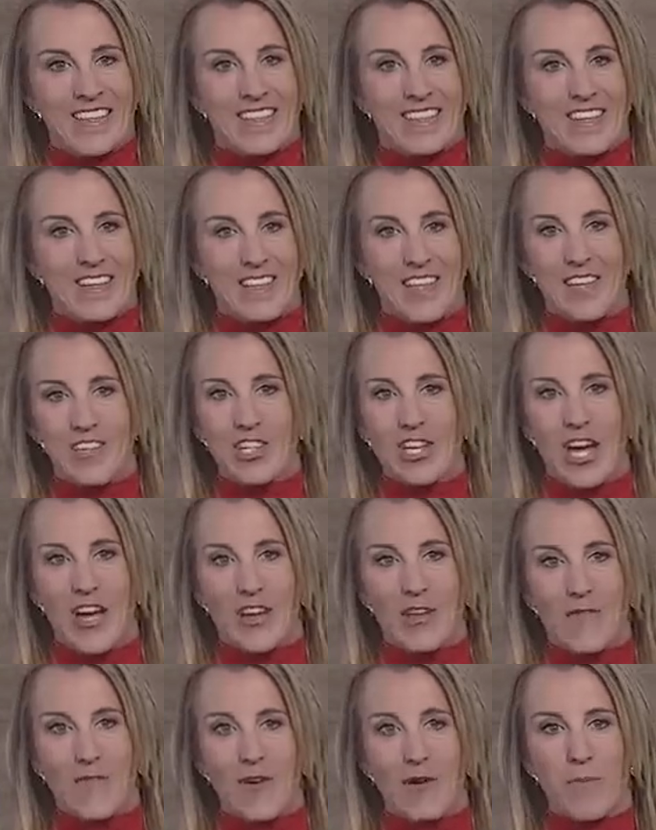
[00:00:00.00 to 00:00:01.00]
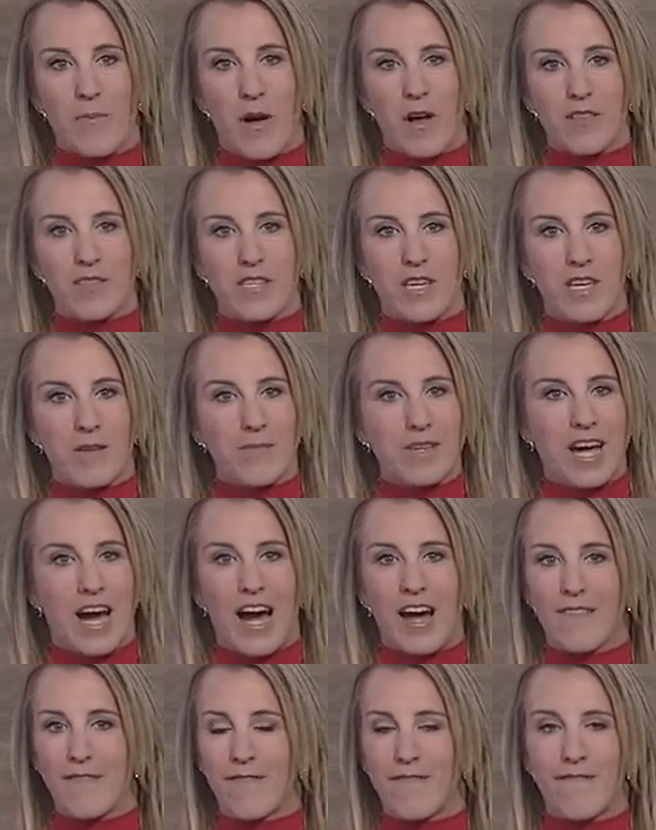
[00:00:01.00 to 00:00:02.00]
The Clinch County football team
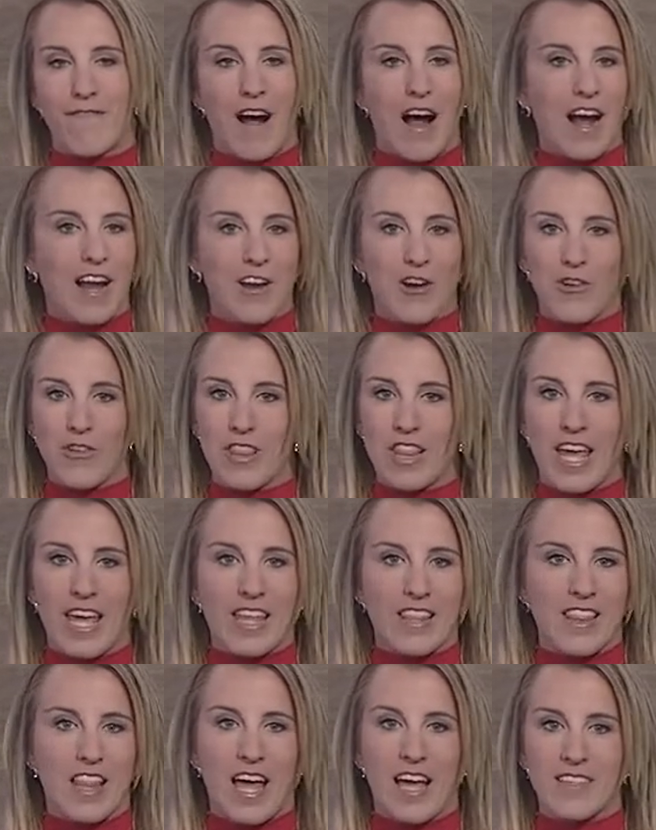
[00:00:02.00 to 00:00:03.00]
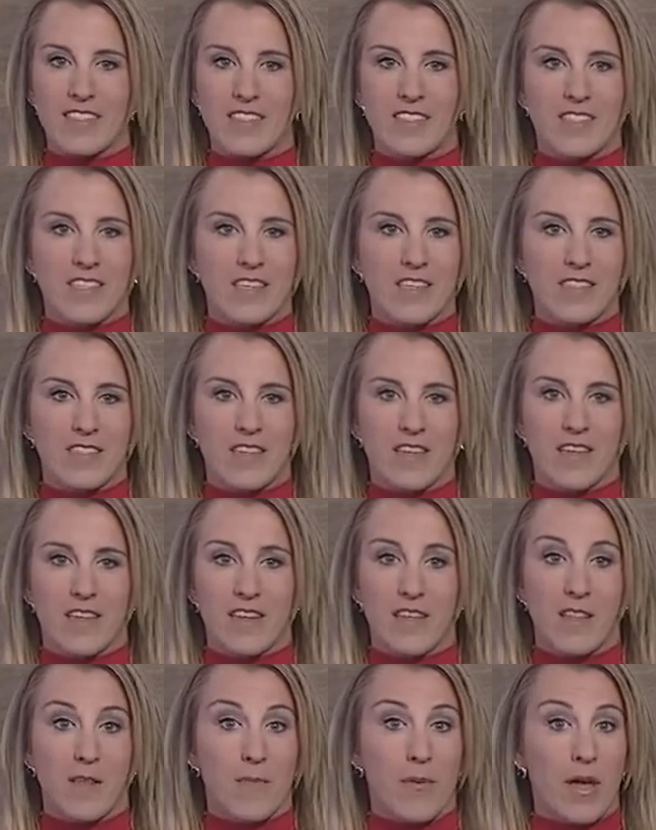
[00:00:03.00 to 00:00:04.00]
caught fire late last
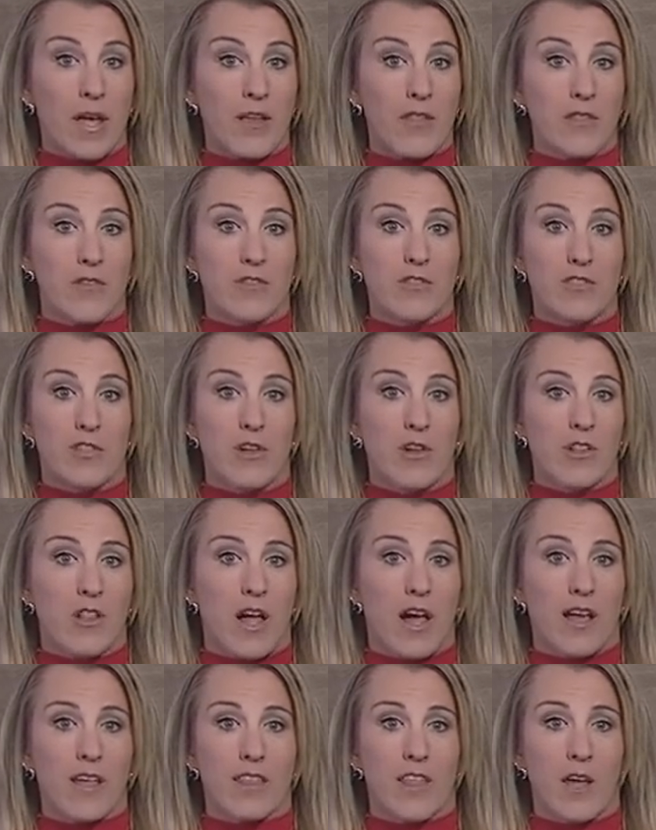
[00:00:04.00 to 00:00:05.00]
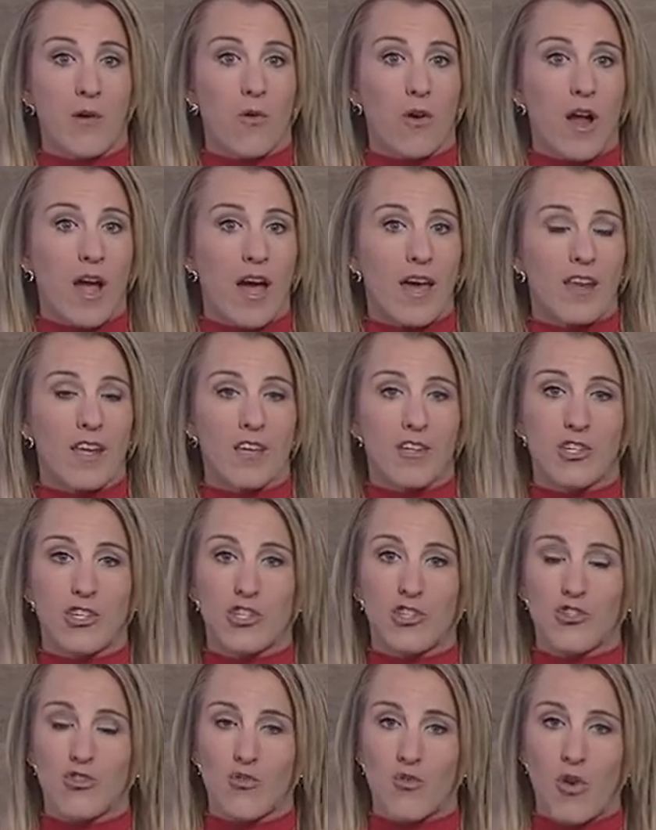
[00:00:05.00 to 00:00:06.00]
season, and the Panthers looked like they were heading
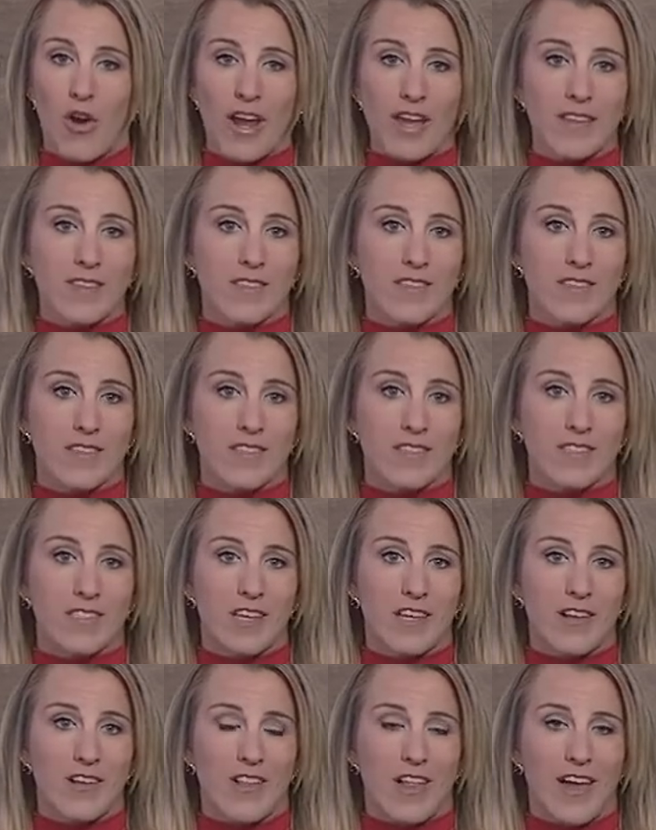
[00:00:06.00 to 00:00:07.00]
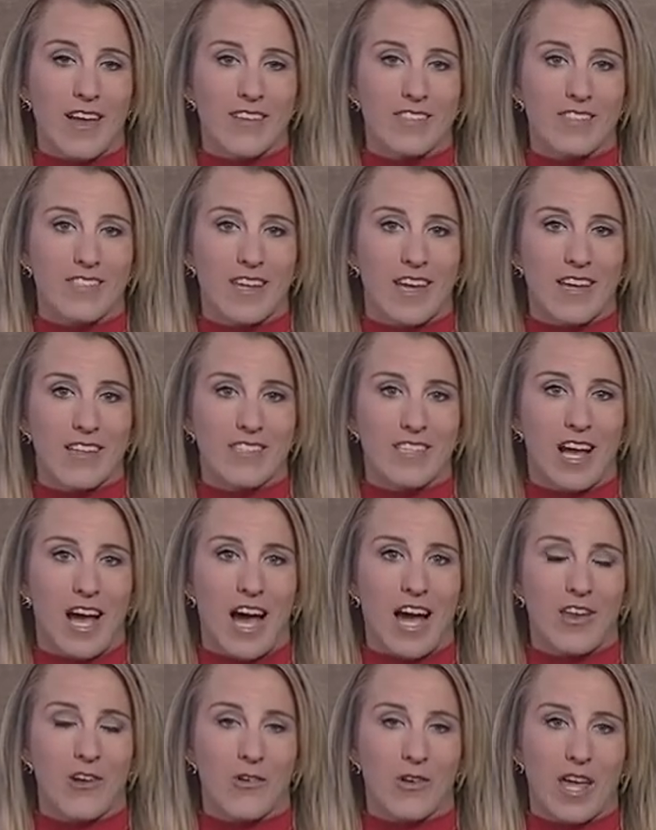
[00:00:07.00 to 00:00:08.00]
straight to the single A state
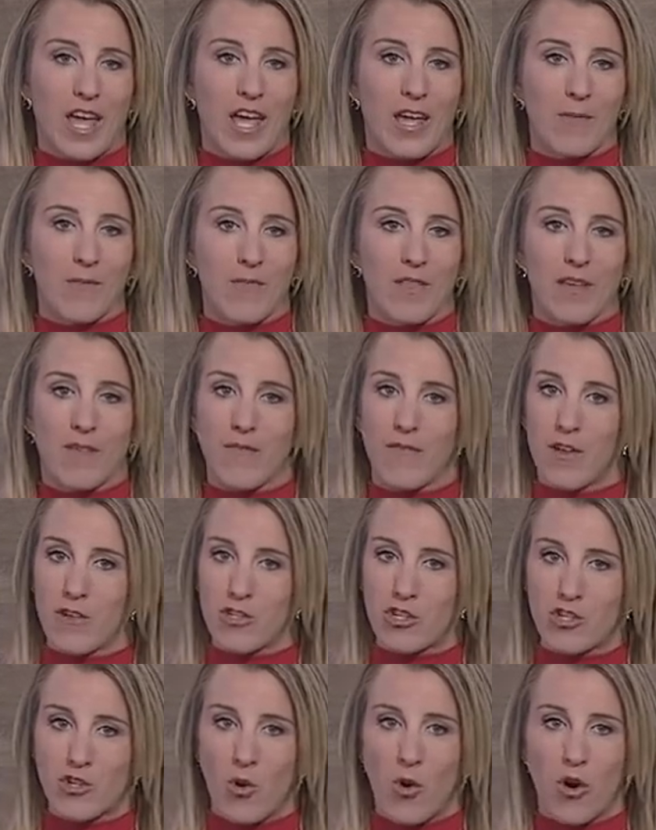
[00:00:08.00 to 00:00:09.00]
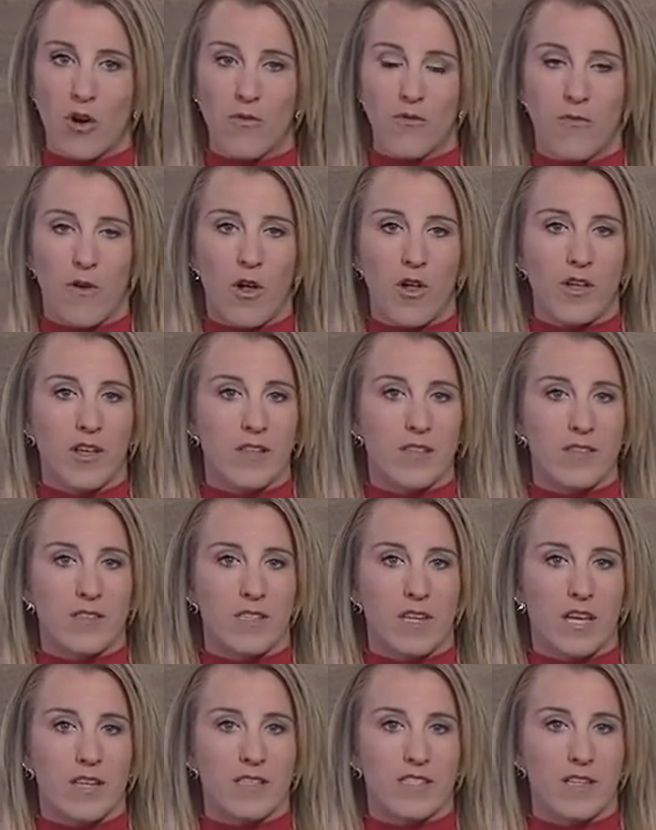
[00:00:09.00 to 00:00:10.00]
title game. They fell short, falling in the
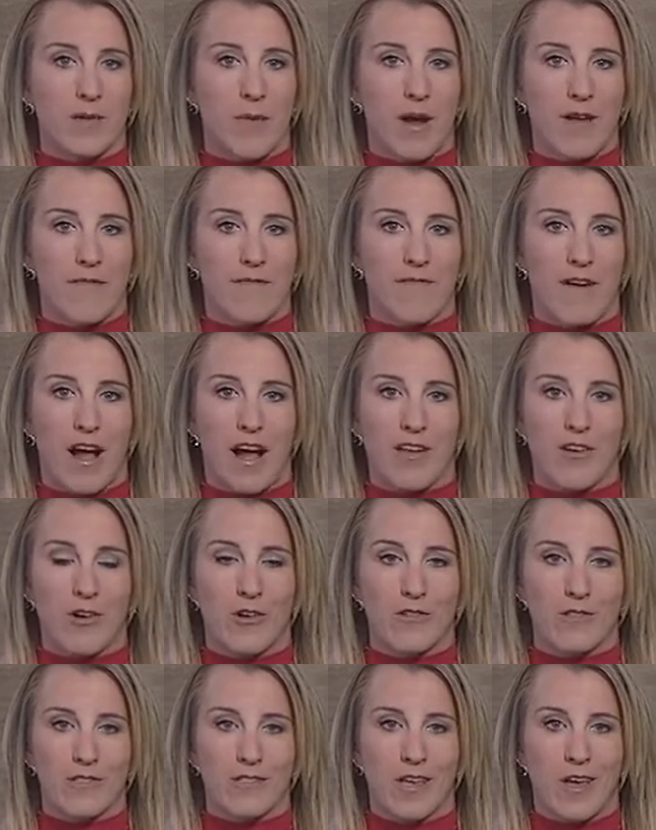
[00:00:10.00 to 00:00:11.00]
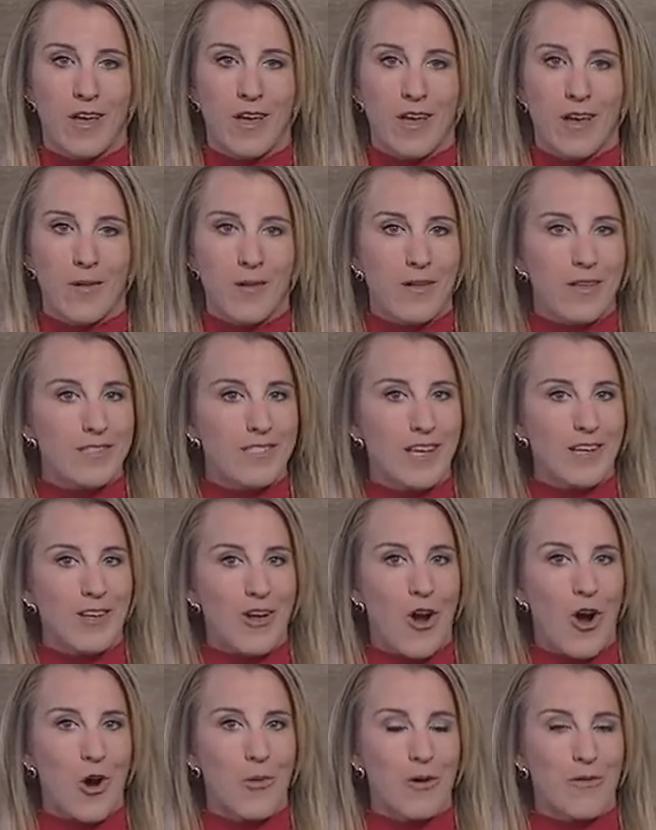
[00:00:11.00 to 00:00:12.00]
state semifinals. But let's head
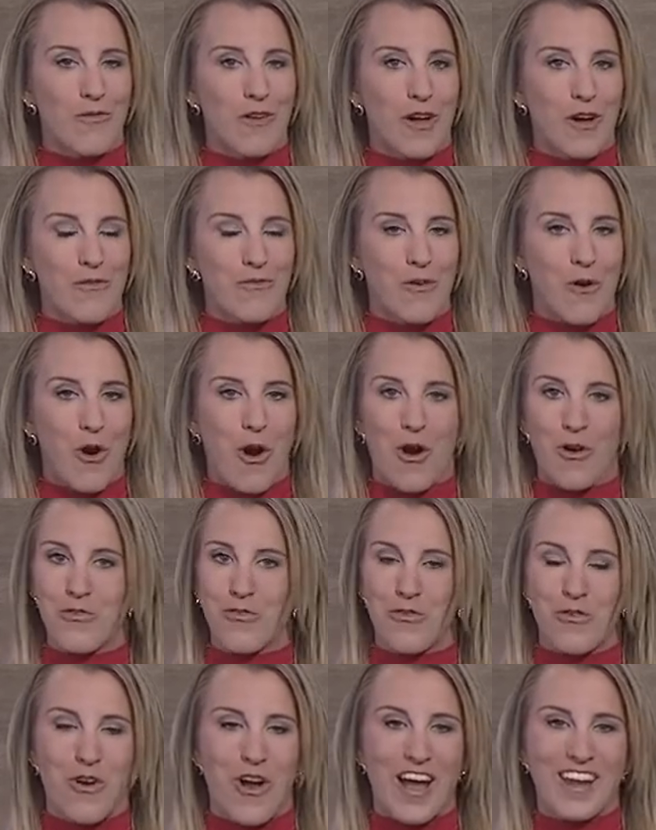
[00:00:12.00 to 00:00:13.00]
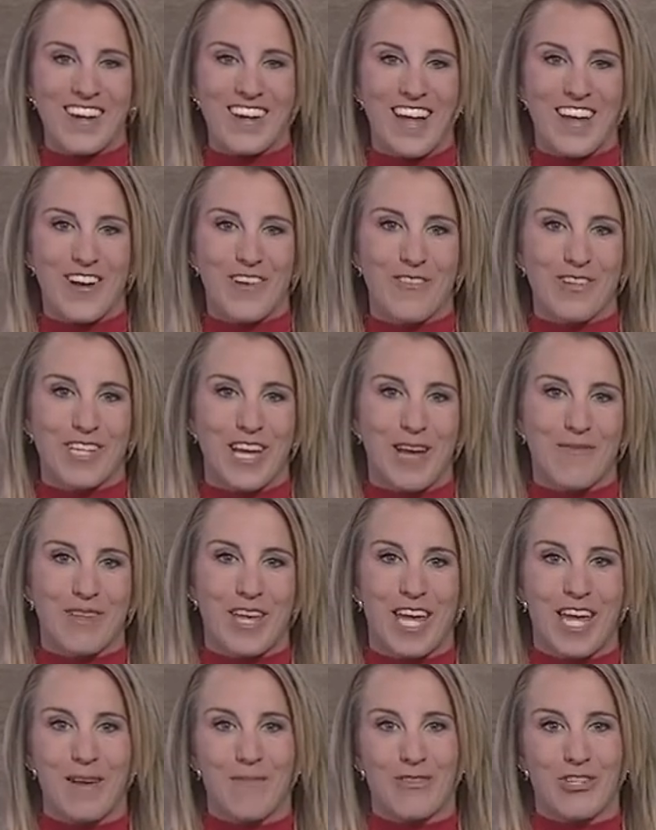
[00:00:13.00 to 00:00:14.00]
to Homerville for our Friday night overtime
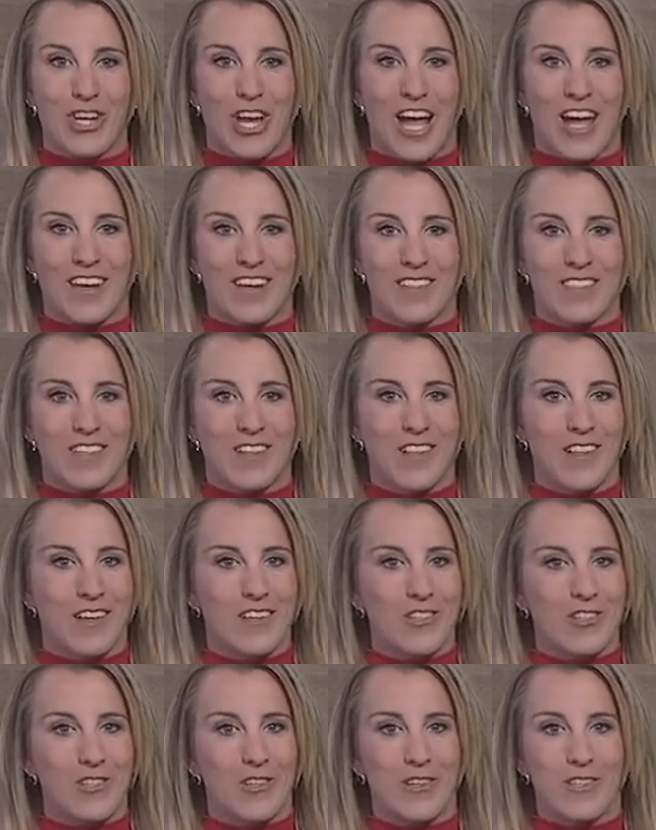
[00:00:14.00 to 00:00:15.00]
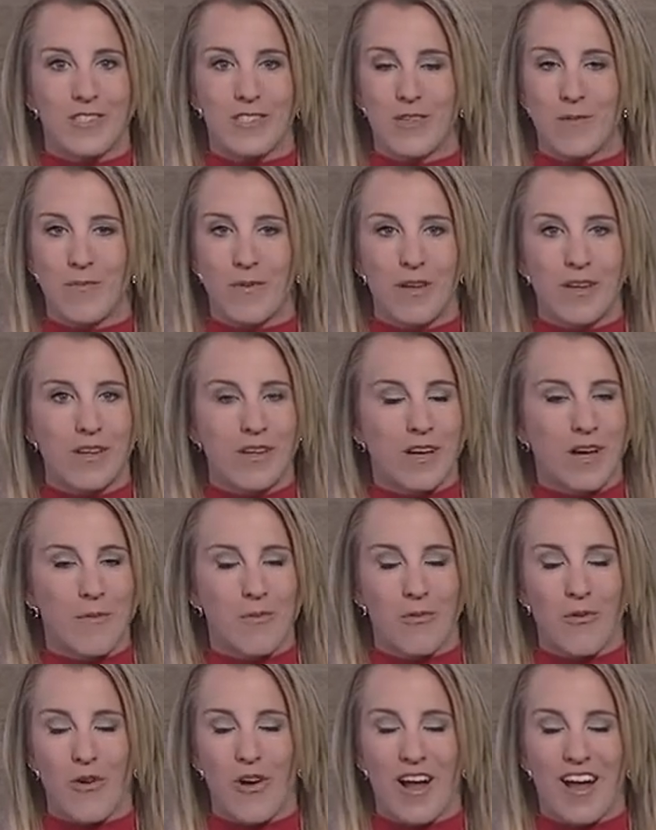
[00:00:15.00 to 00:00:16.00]
camp chat as Clinch looks to pick
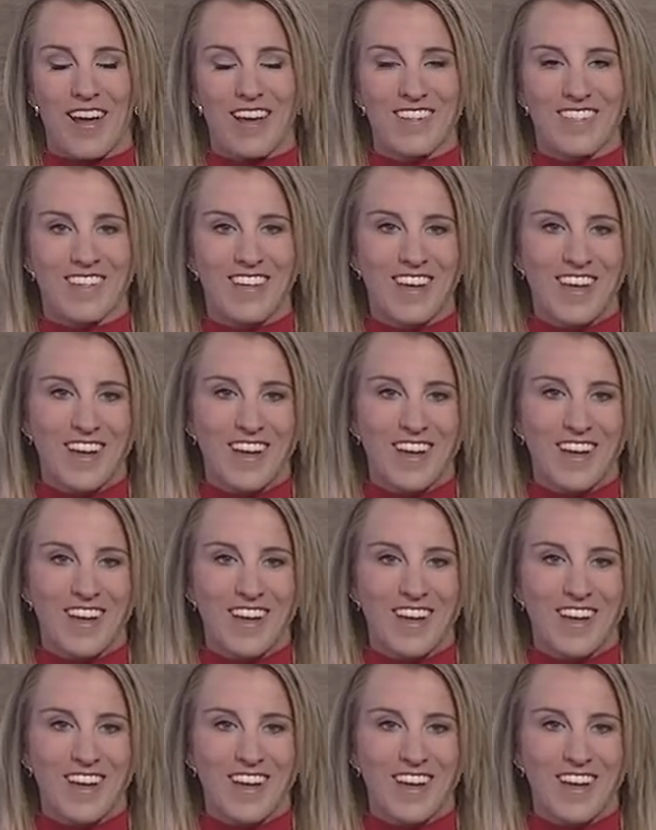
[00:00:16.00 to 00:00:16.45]
up right